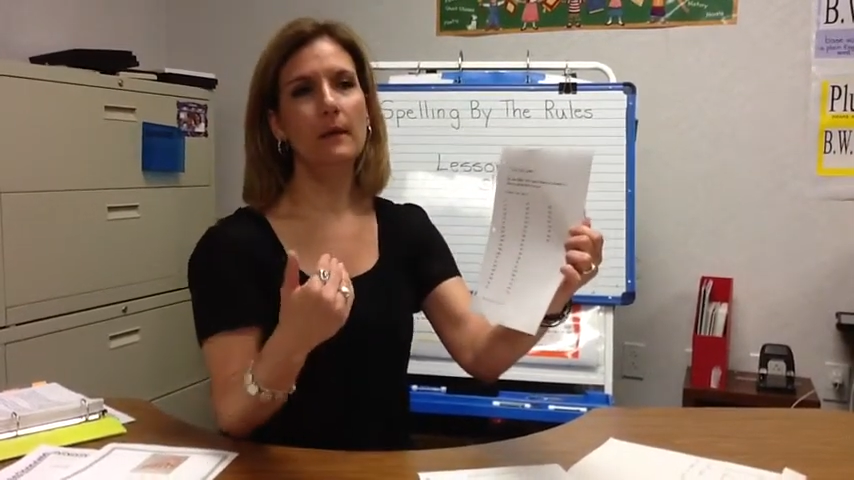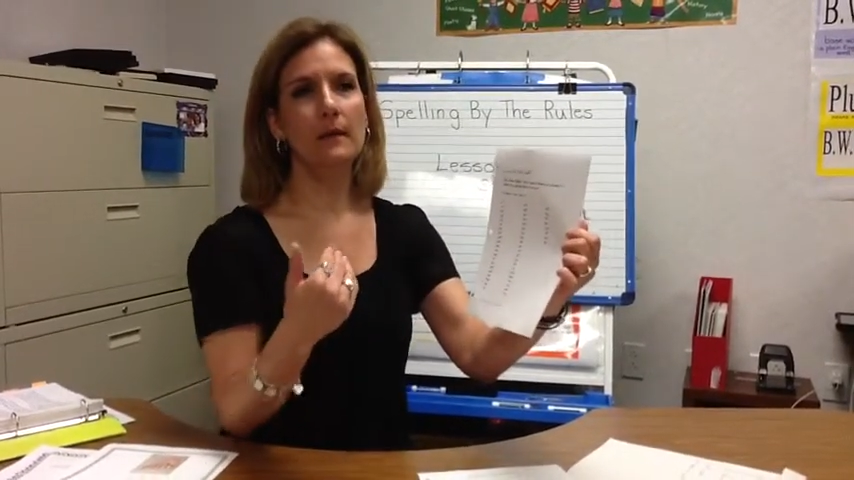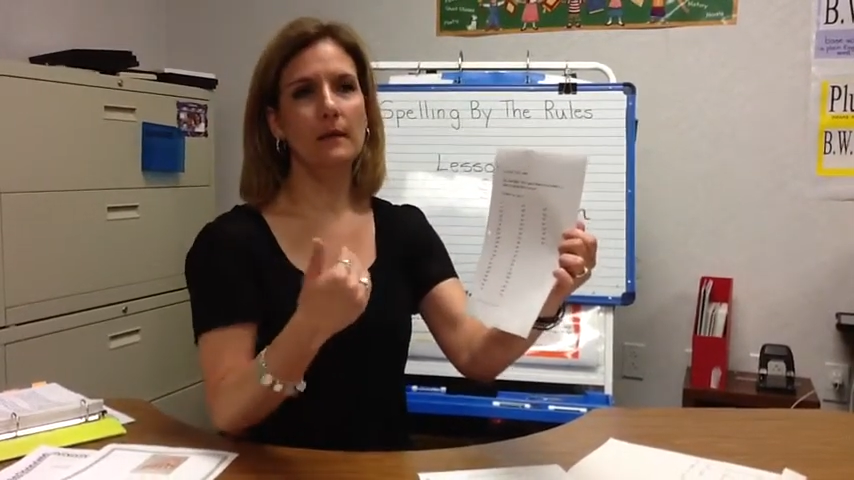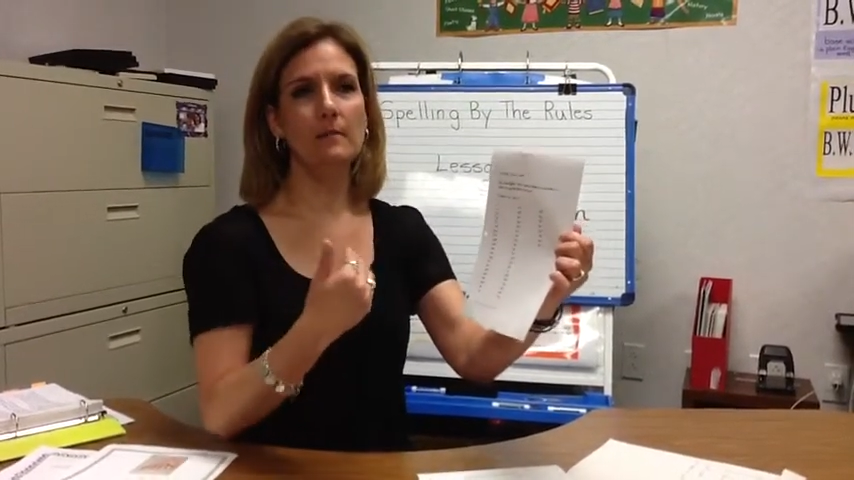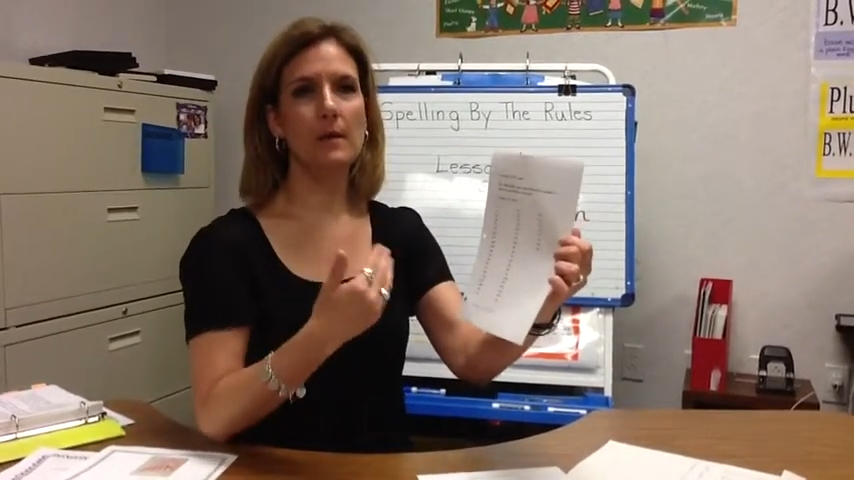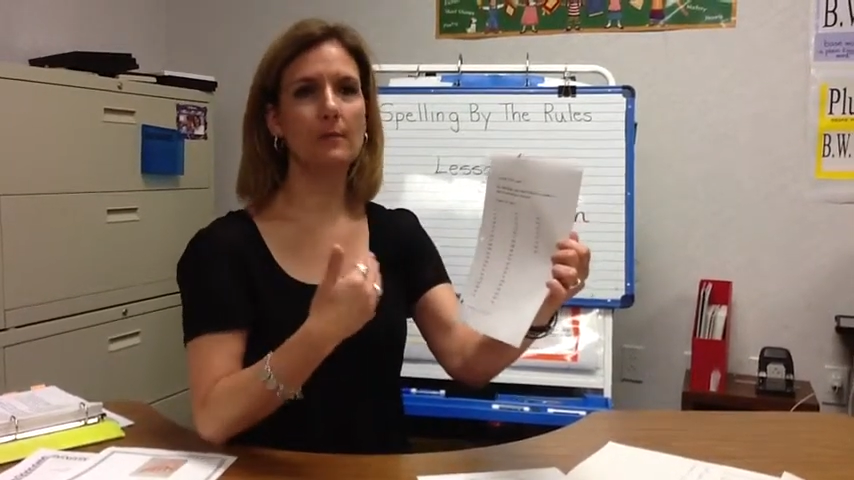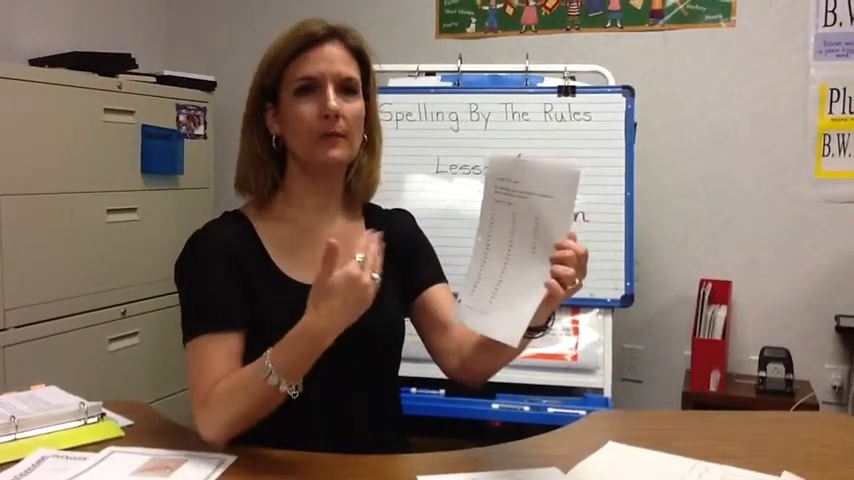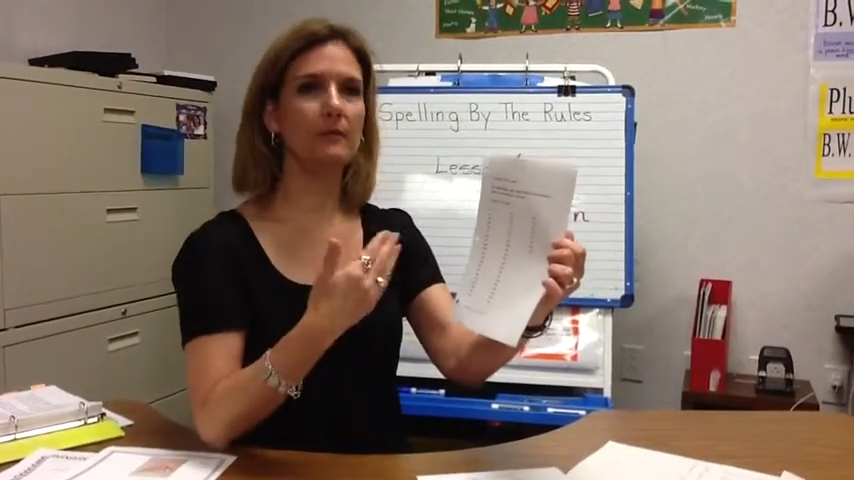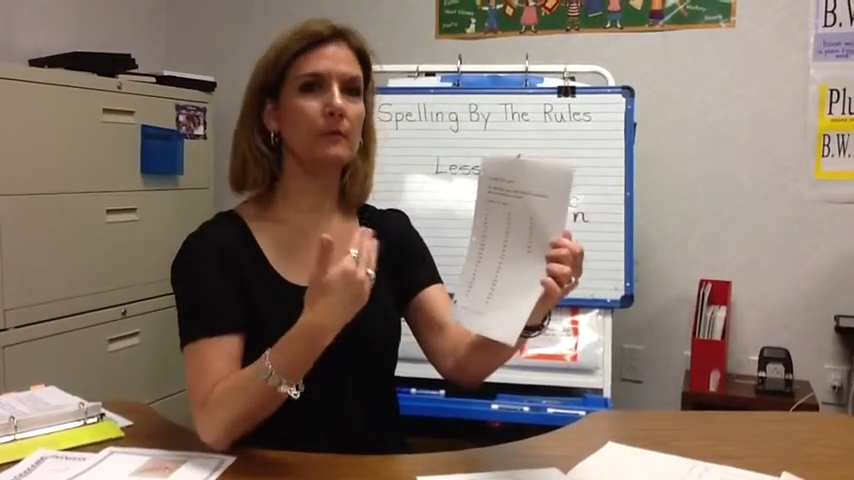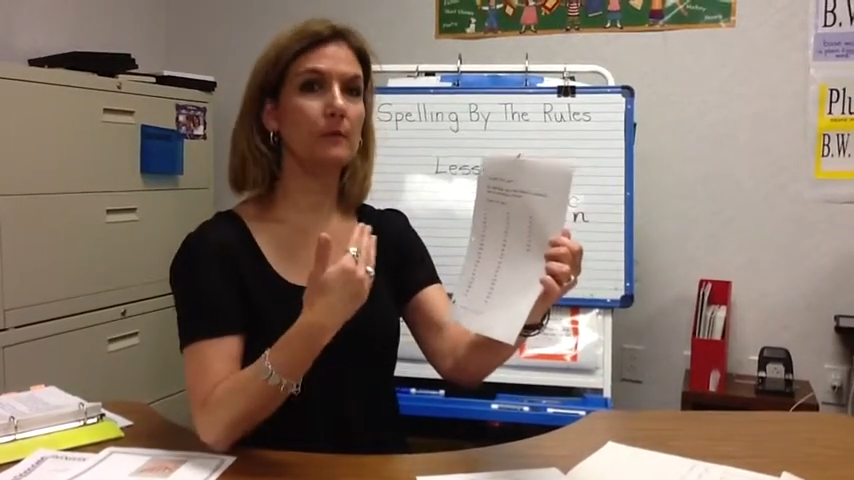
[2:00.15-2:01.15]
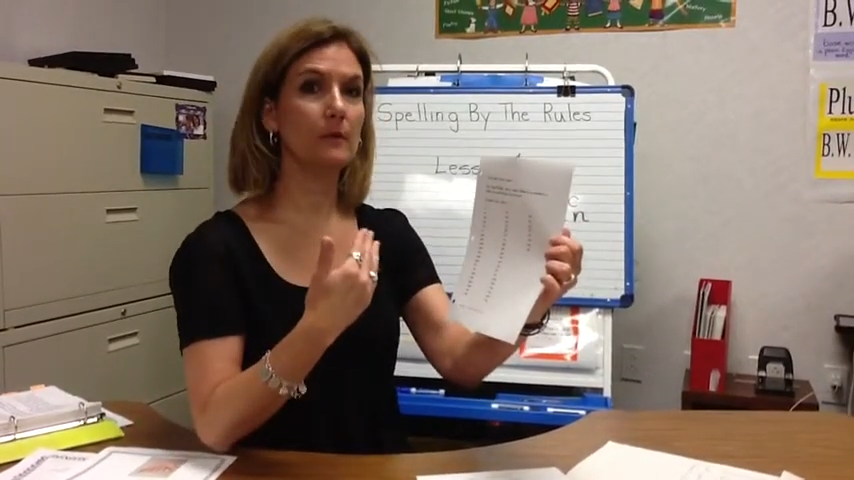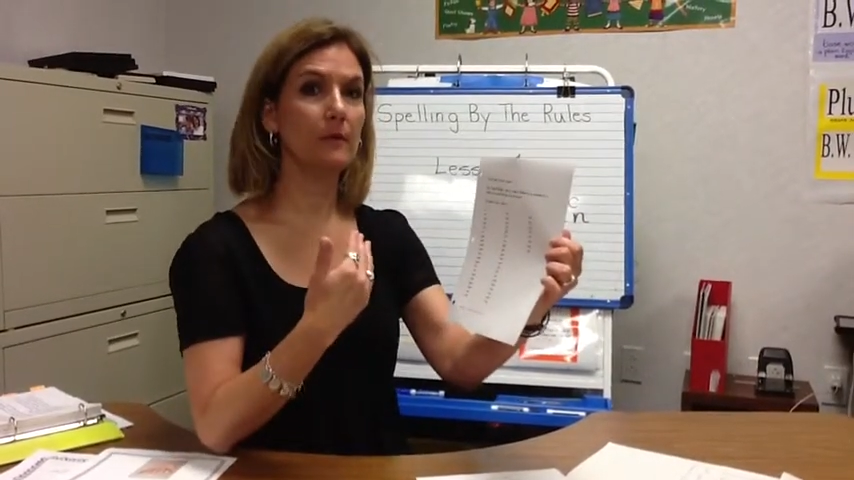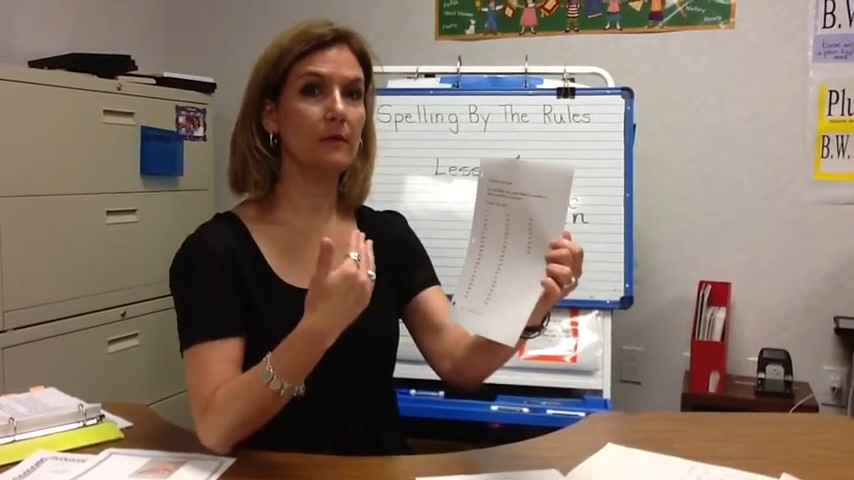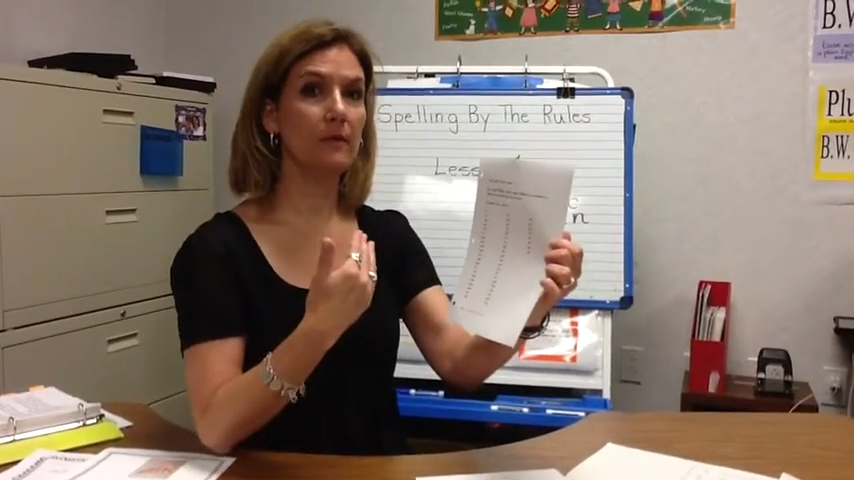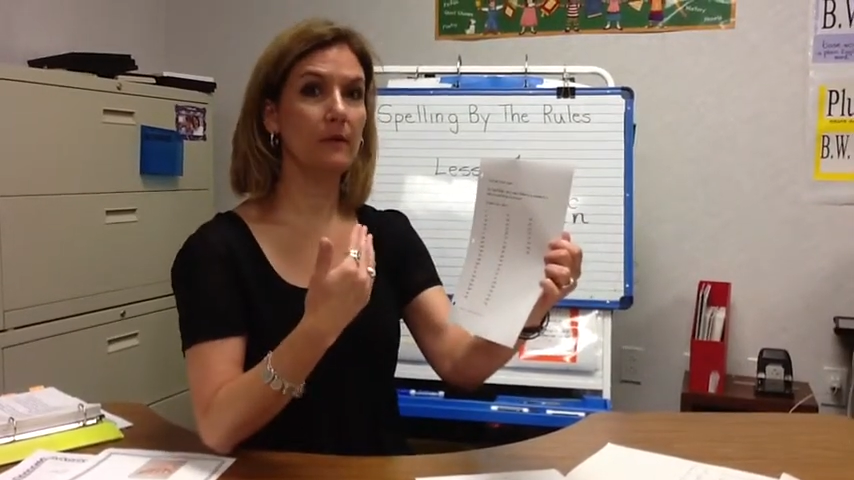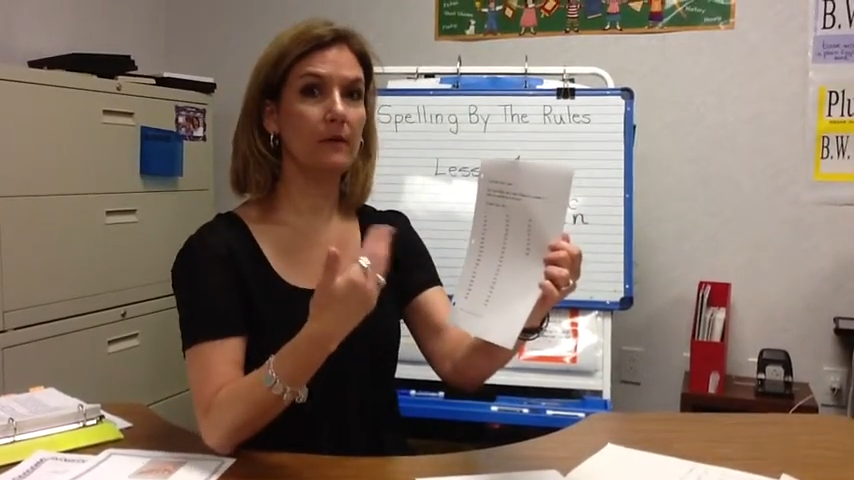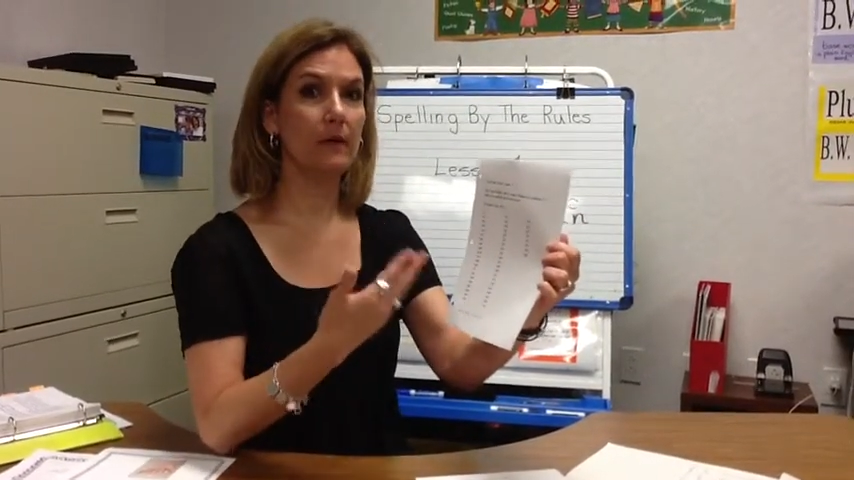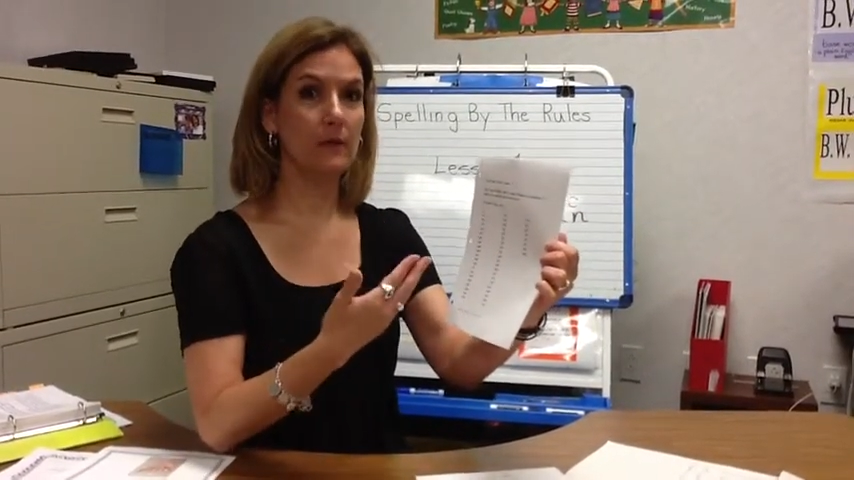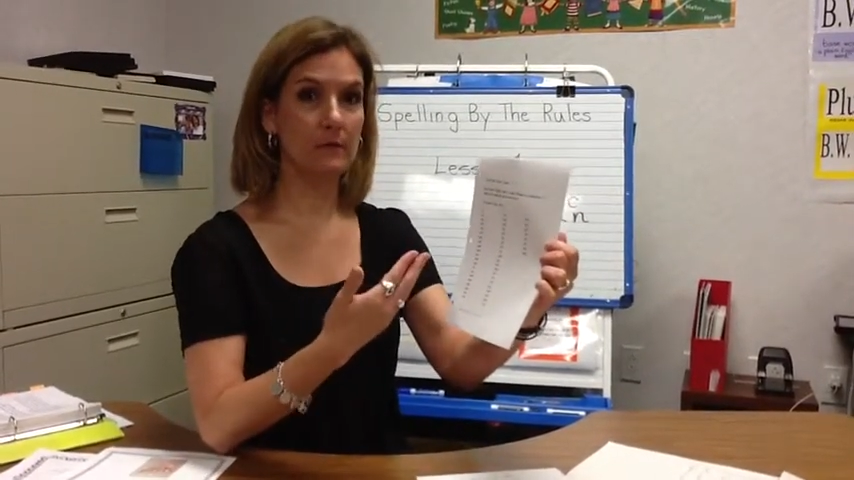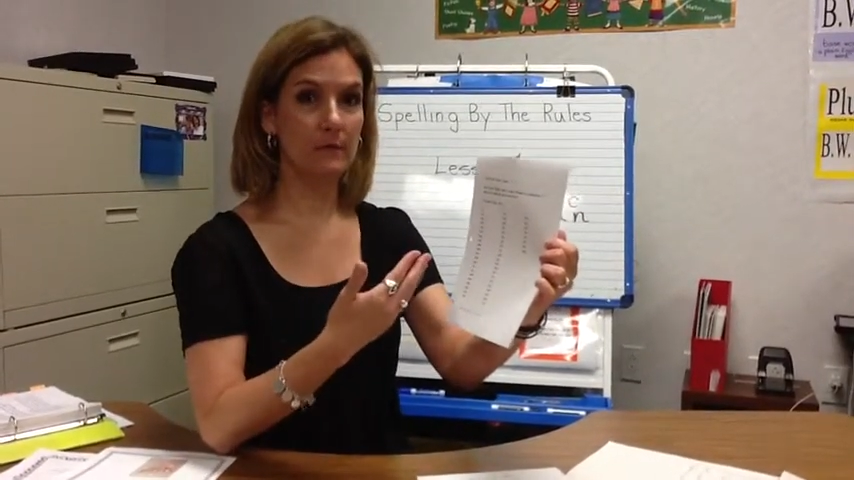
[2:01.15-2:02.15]
come up with some words of their
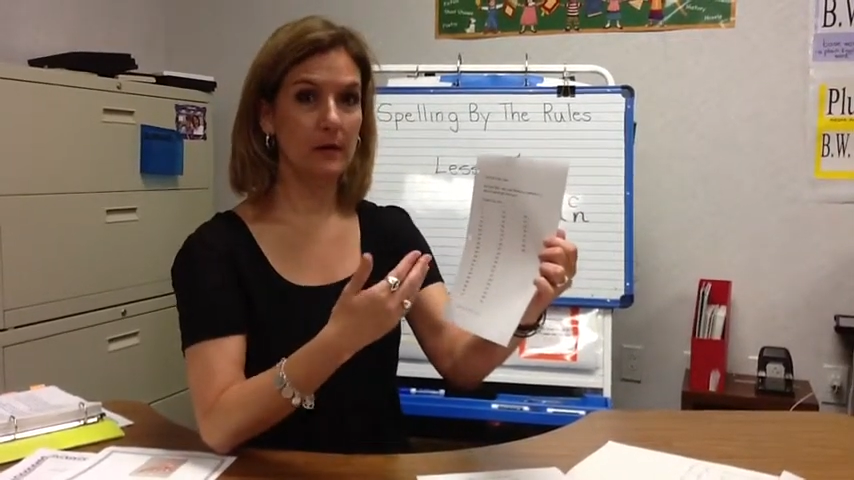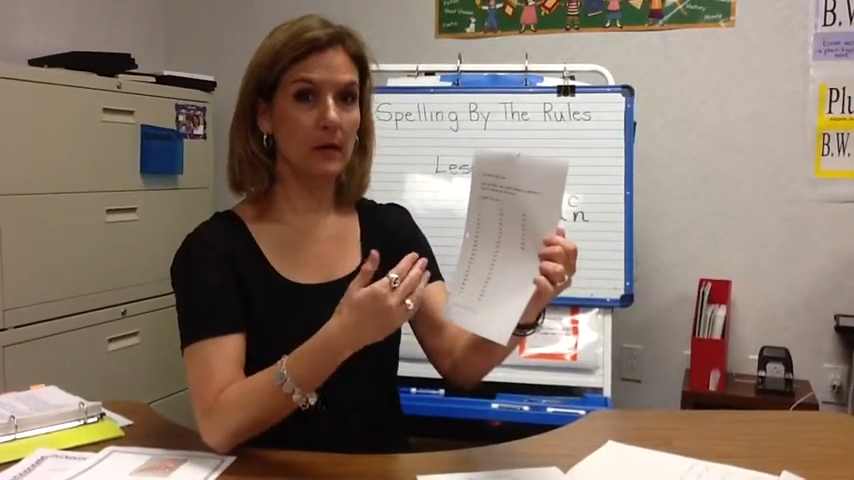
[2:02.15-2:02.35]
own.